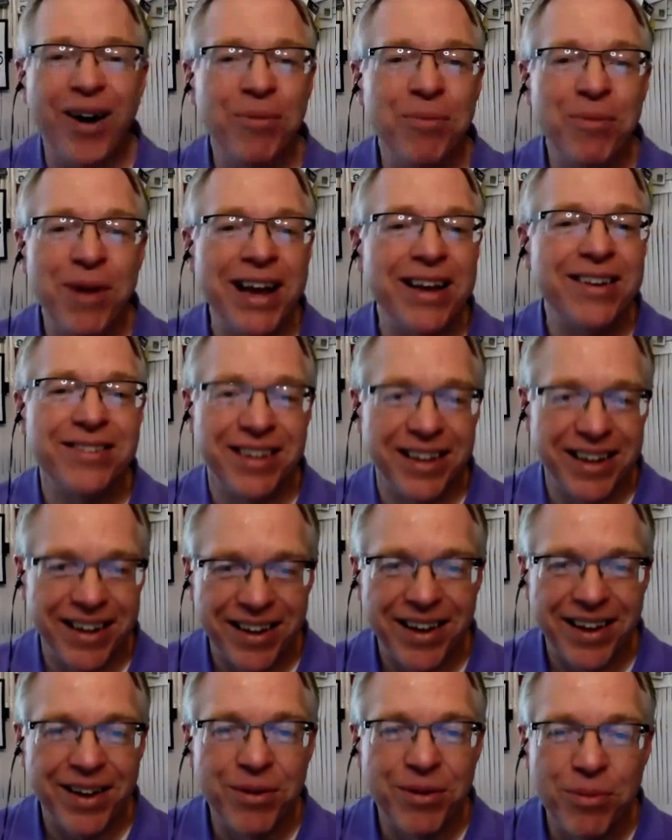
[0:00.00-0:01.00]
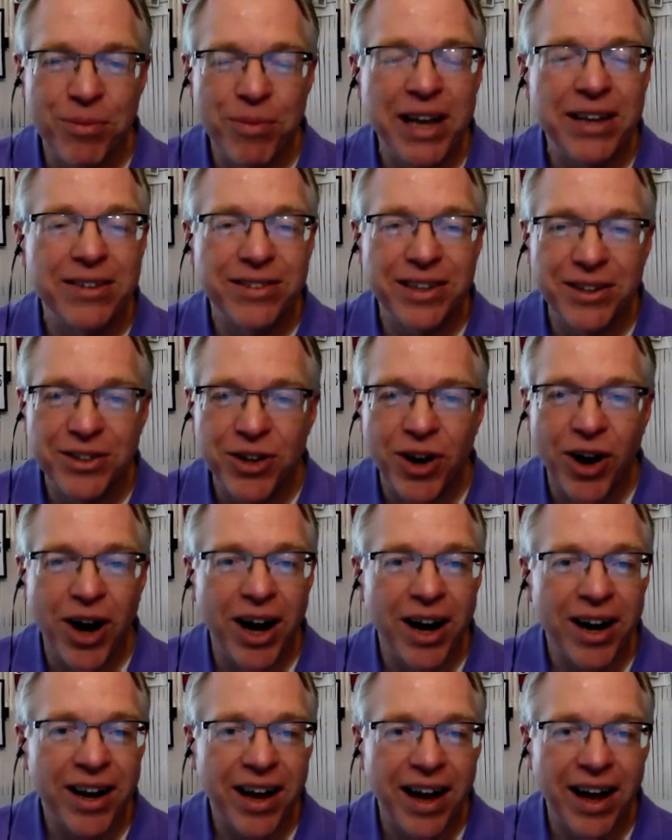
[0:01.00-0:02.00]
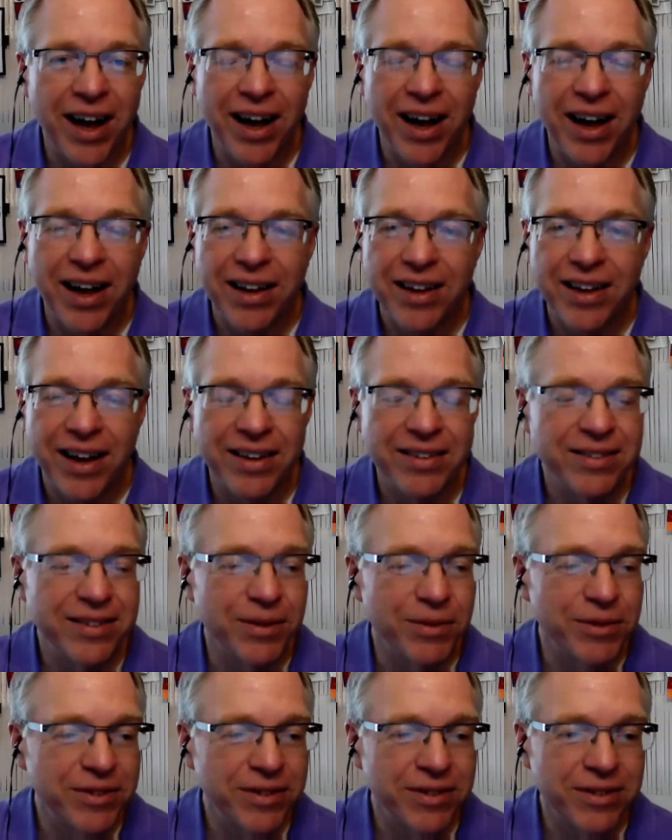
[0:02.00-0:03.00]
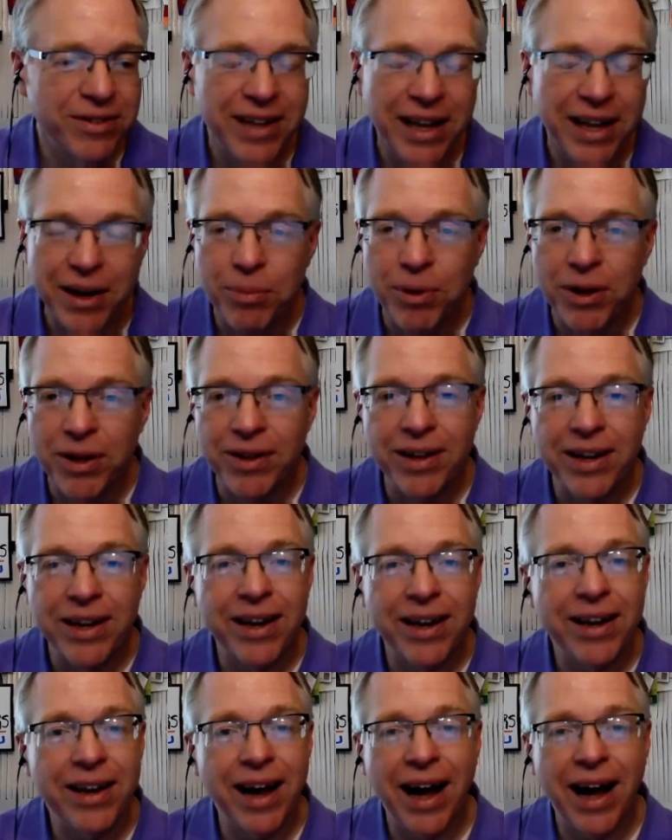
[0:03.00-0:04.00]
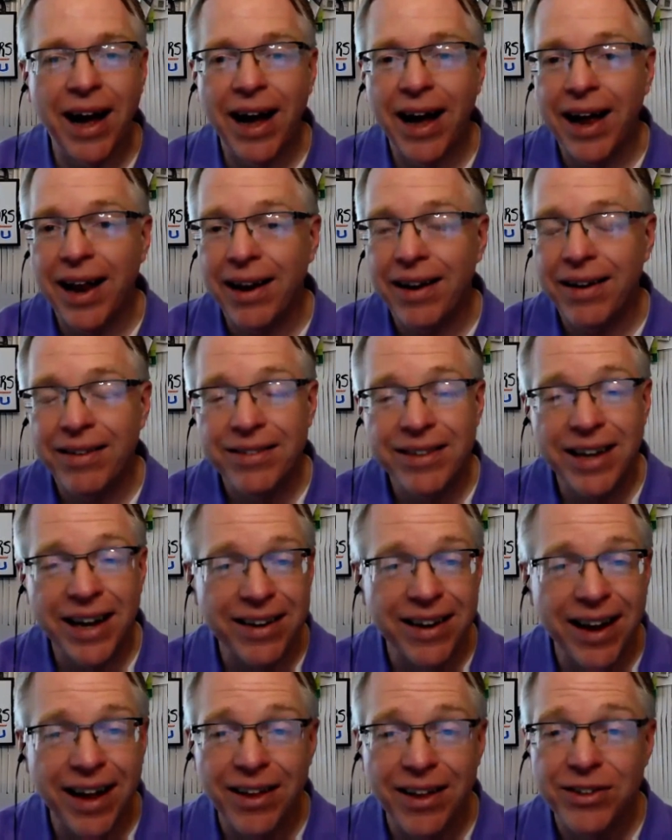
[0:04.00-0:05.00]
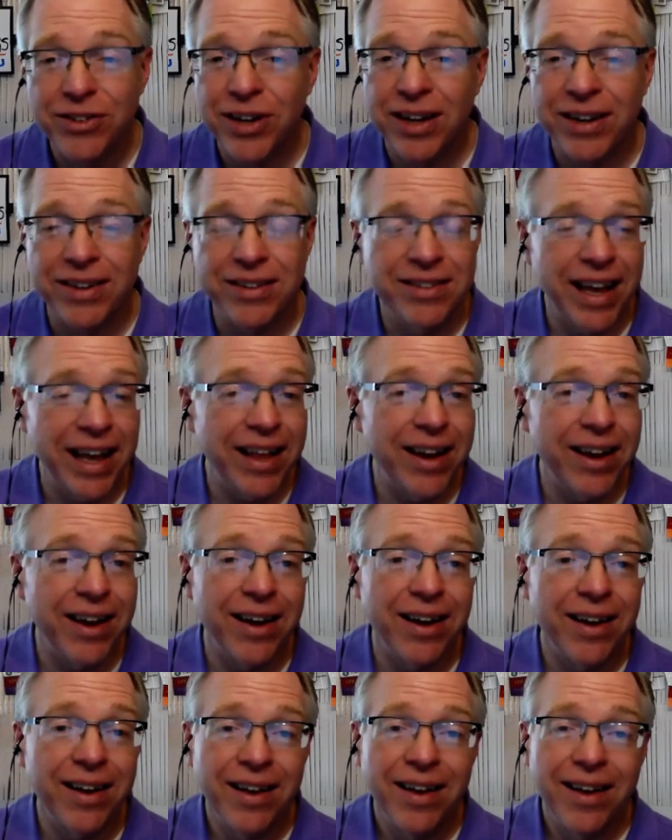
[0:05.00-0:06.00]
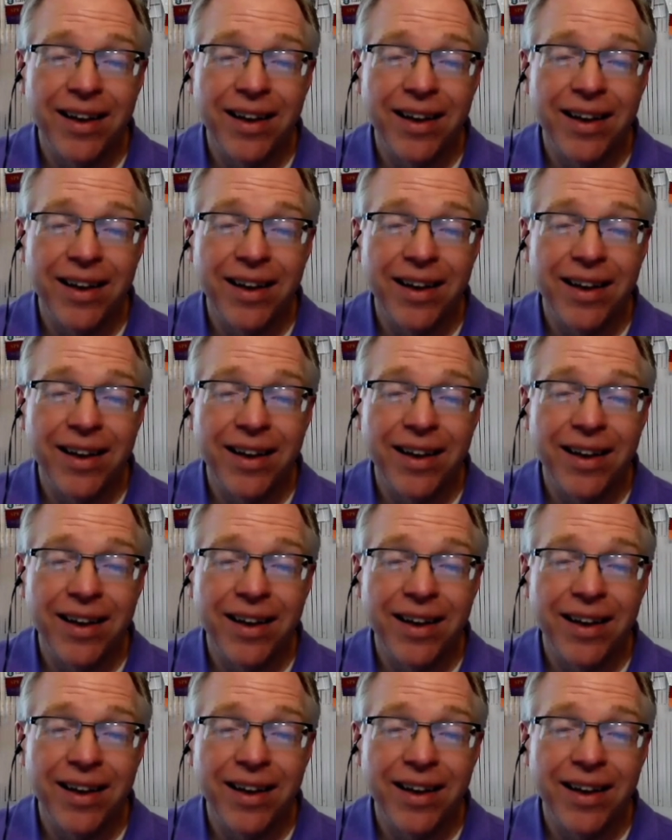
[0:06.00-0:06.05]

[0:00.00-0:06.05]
amazing, an amazing talk on sustainability, on technology, on data,